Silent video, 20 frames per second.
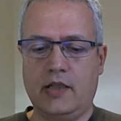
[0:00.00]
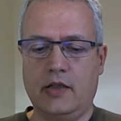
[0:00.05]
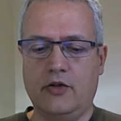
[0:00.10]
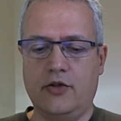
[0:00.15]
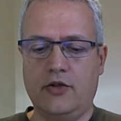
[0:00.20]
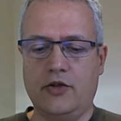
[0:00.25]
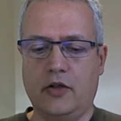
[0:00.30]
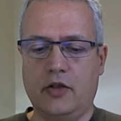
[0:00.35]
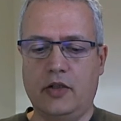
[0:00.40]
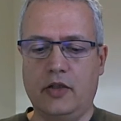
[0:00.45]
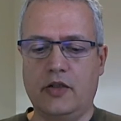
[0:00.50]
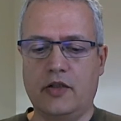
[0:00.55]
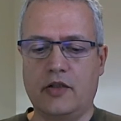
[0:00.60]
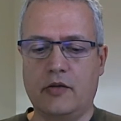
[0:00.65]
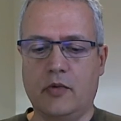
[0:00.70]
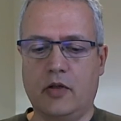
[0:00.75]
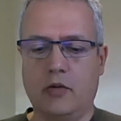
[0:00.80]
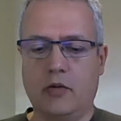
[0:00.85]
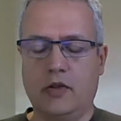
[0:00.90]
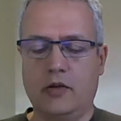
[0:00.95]
enjoy this
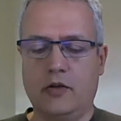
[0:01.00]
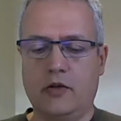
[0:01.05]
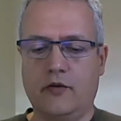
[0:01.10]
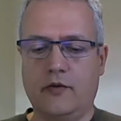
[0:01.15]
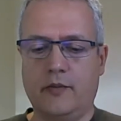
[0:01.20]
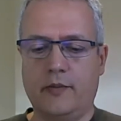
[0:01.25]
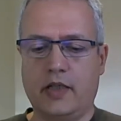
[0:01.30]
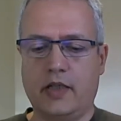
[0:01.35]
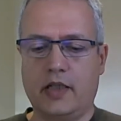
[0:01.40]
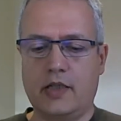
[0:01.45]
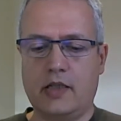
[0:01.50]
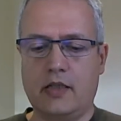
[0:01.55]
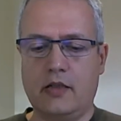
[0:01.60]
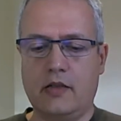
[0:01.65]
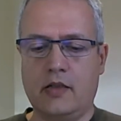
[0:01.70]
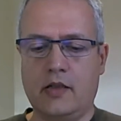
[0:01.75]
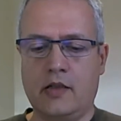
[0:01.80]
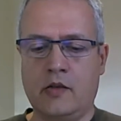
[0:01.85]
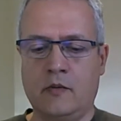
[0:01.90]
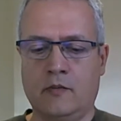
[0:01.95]
moment of
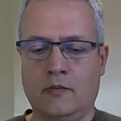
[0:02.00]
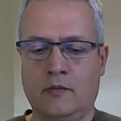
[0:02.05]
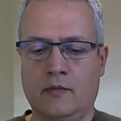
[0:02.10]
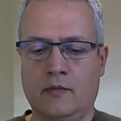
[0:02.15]
presence.